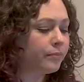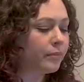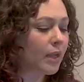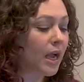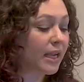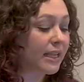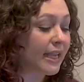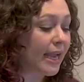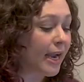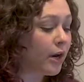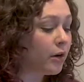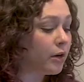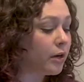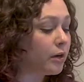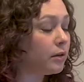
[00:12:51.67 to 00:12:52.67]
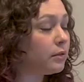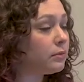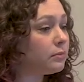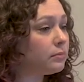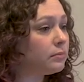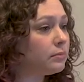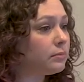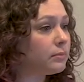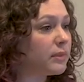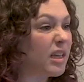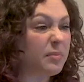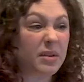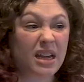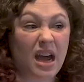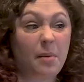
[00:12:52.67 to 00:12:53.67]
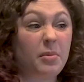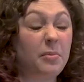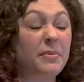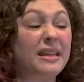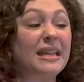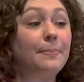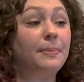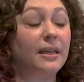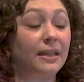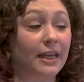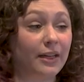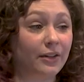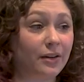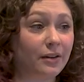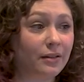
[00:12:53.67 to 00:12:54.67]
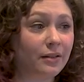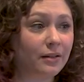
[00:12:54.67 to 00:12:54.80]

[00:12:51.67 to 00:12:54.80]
A carer can become a manipulator.